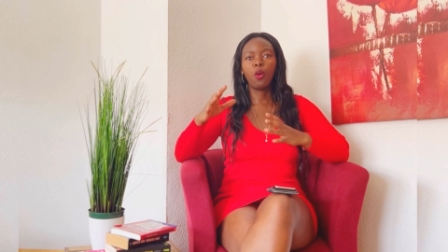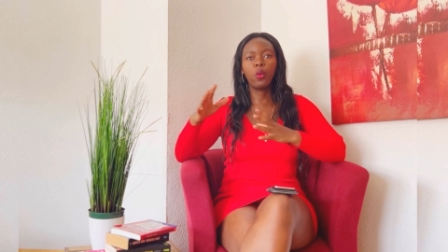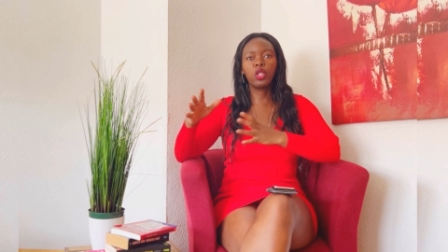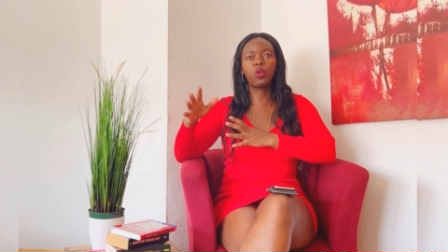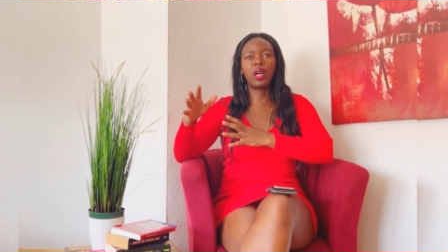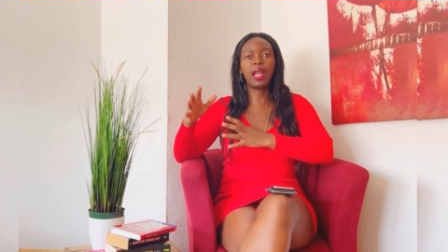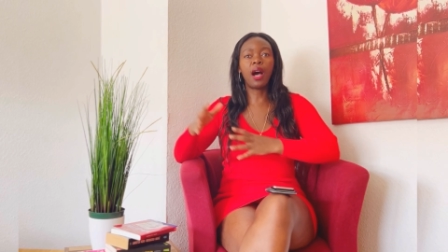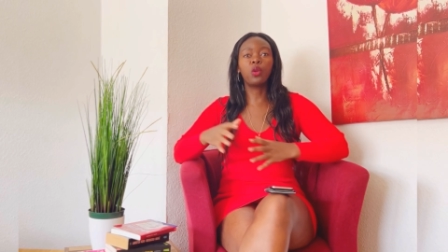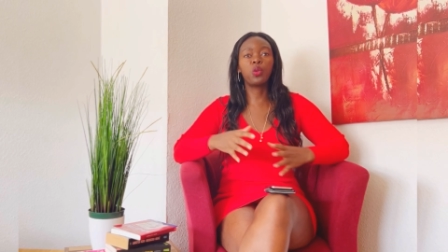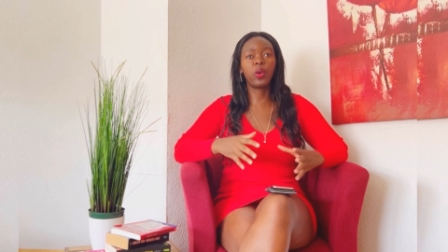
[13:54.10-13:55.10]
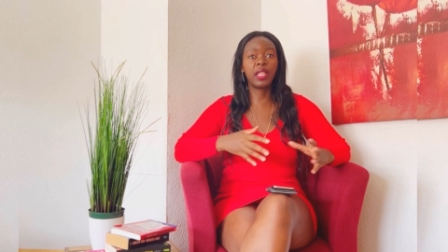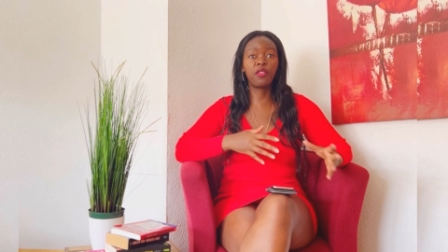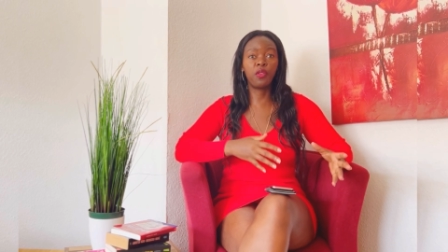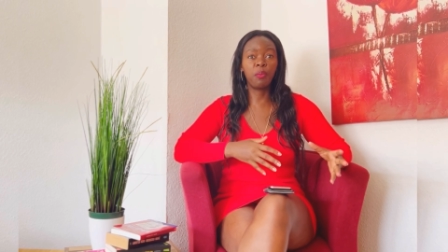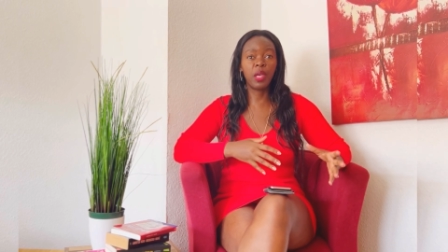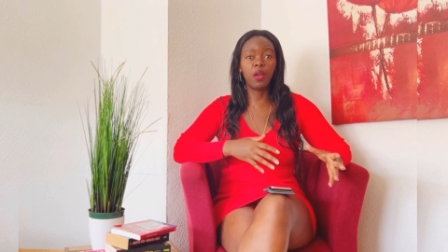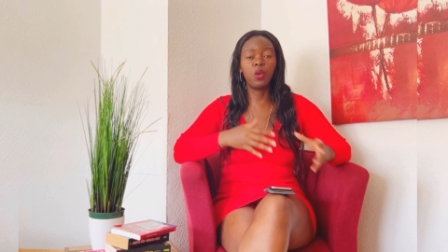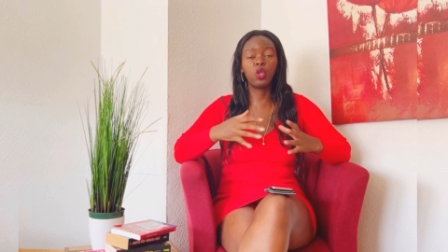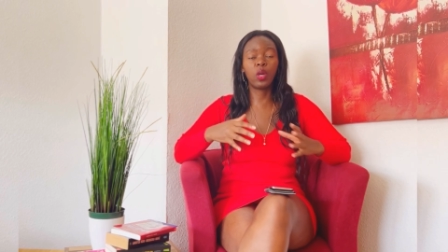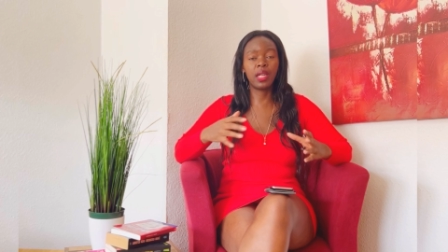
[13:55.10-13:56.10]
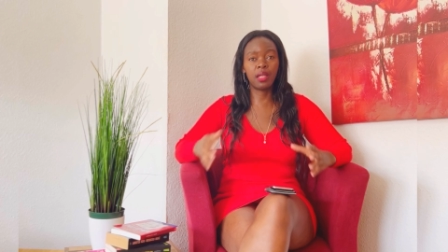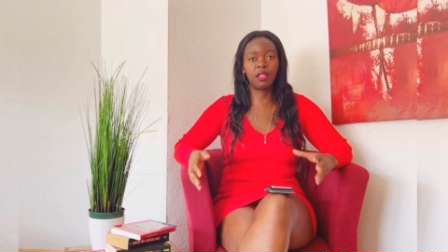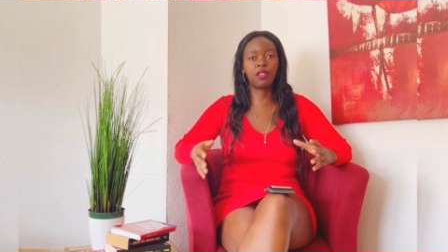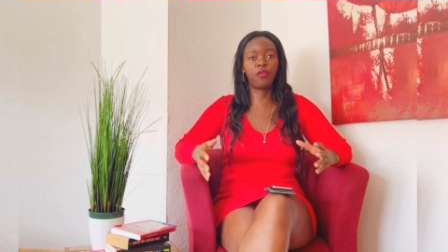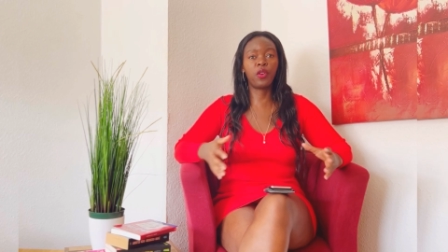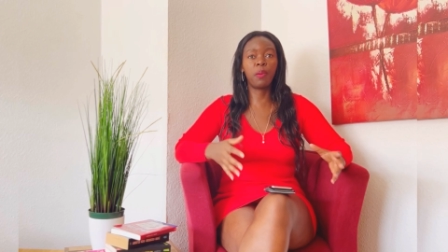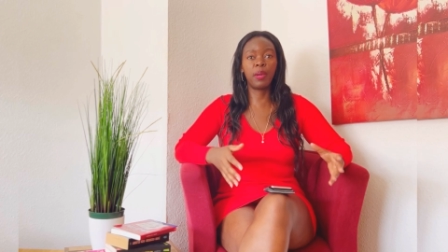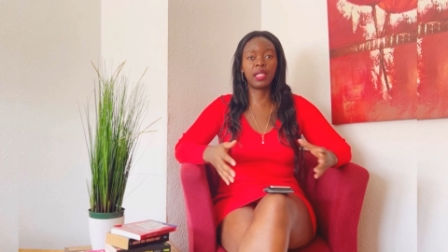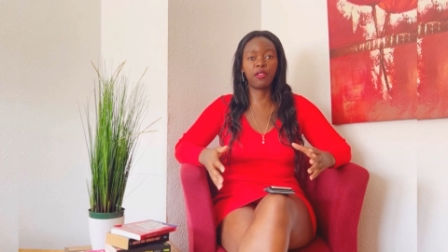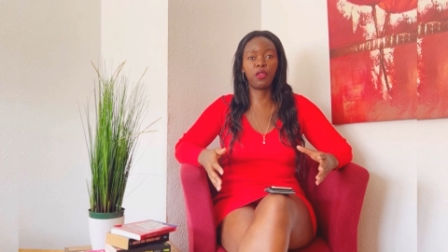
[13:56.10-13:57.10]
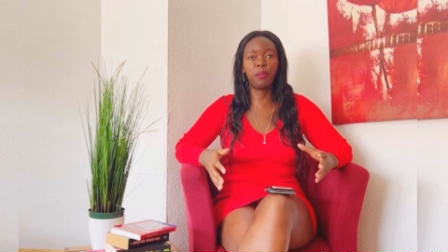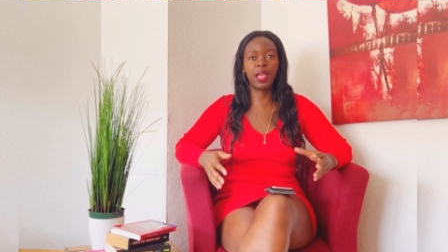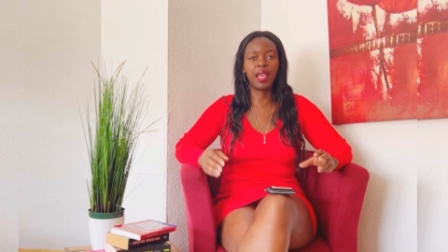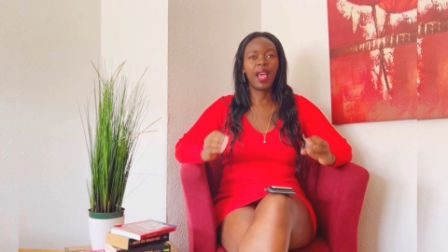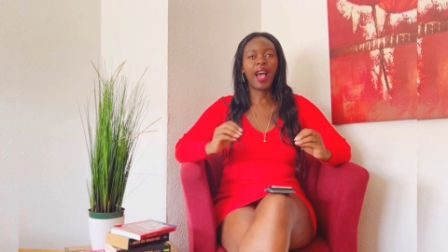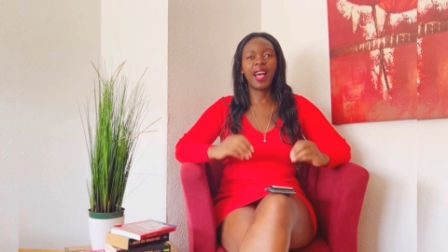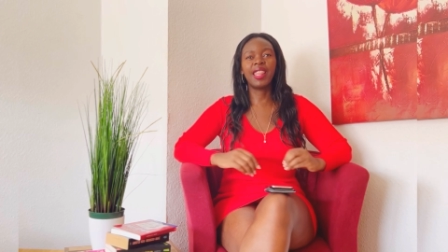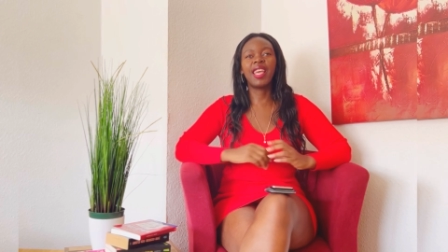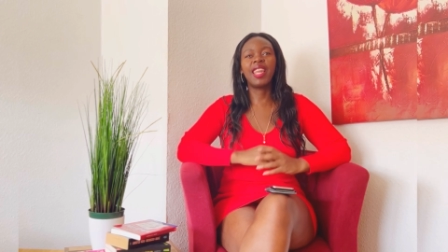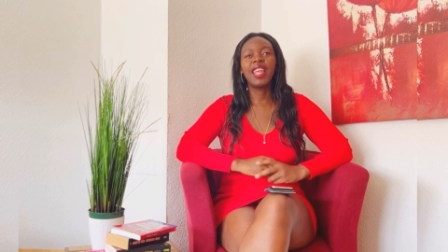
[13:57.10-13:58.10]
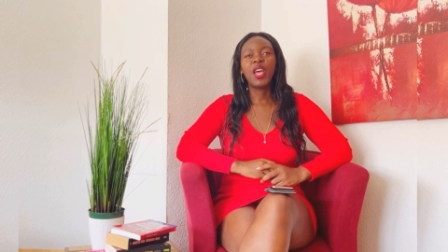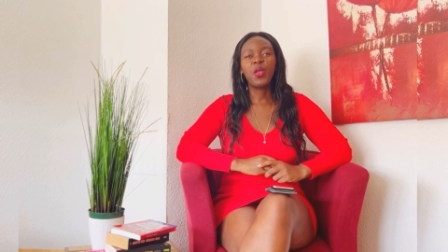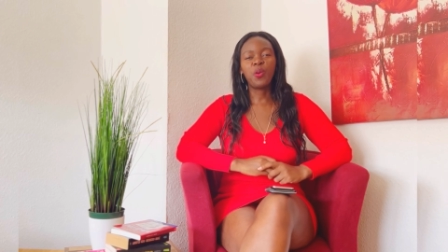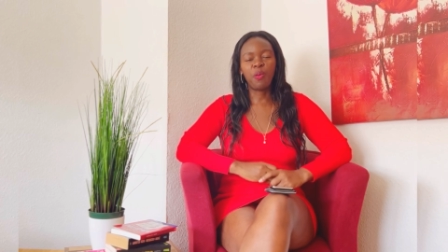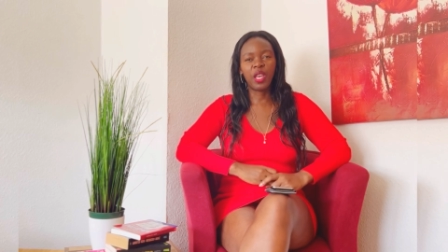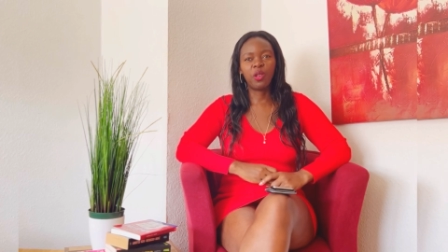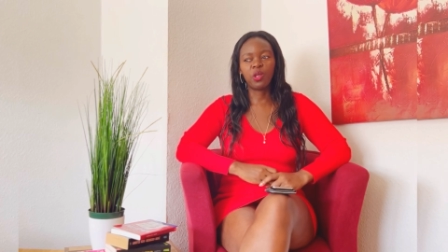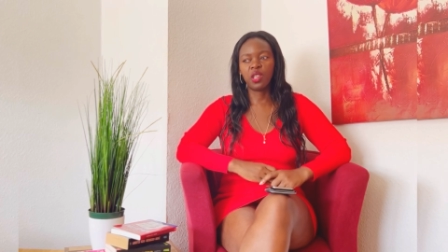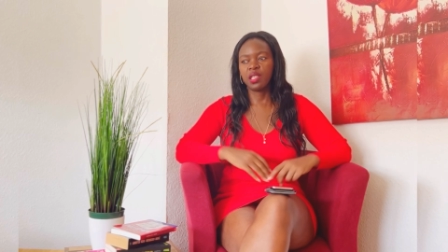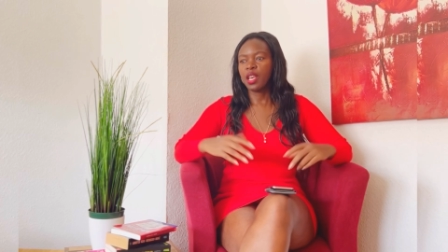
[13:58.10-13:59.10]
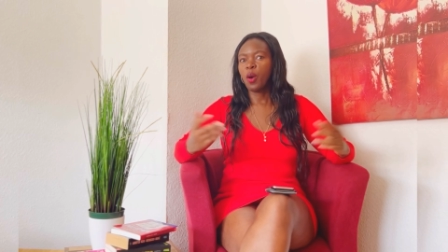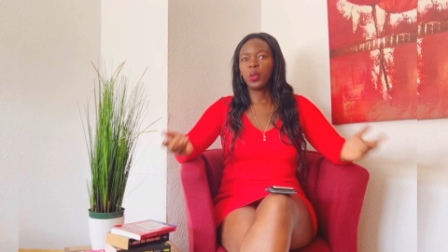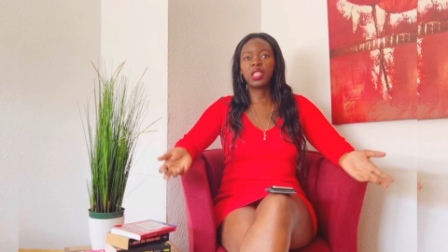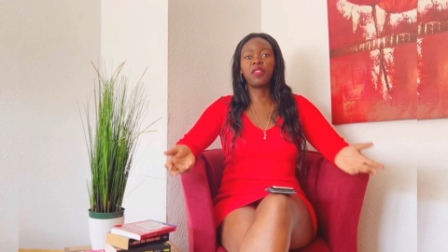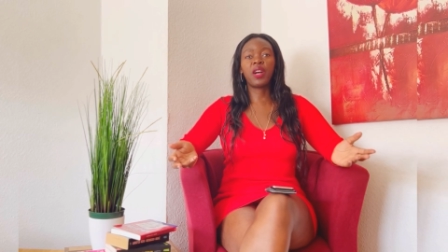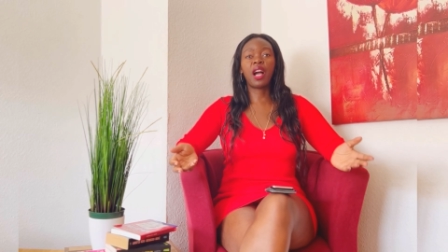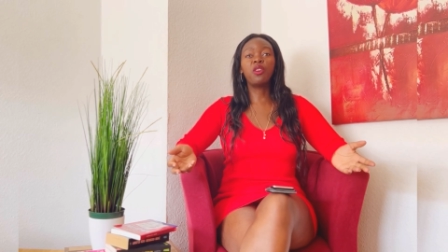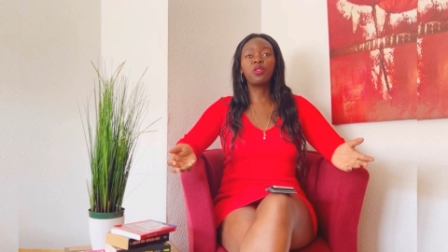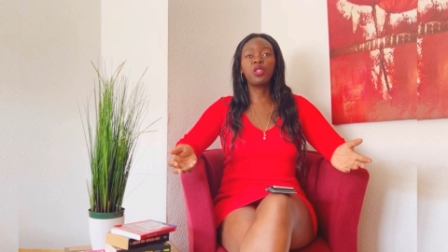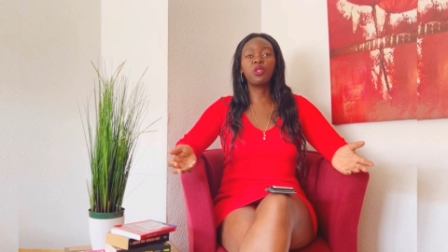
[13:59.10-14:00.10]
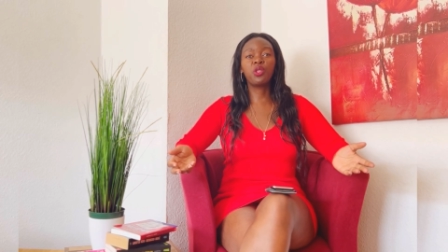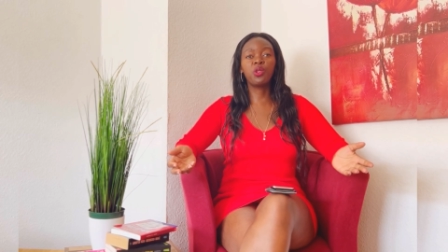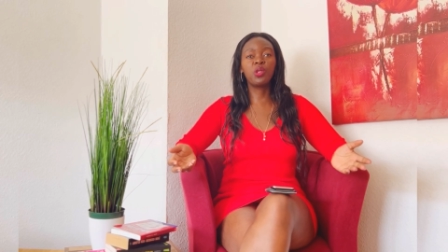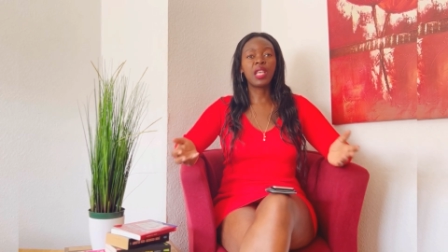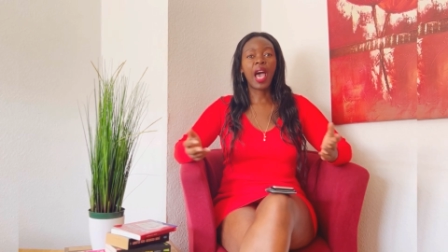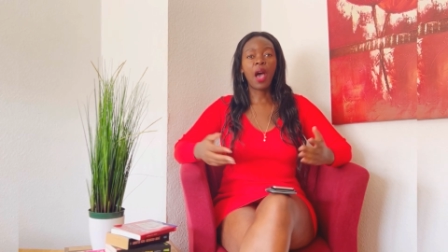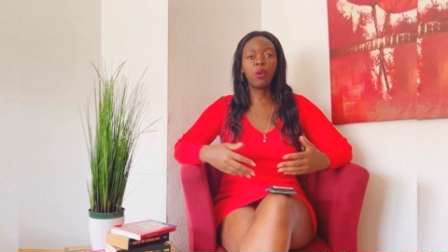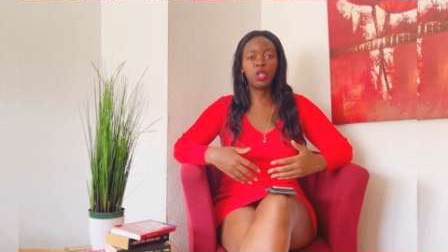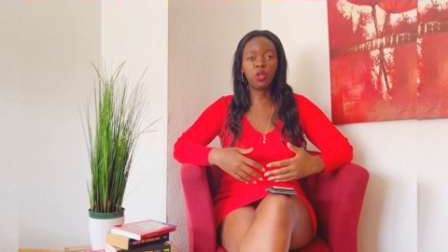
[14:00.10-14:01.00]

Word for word: which one outweighs for me, which one is far better for me. And then you make your choice. Whichever country you choose, I wish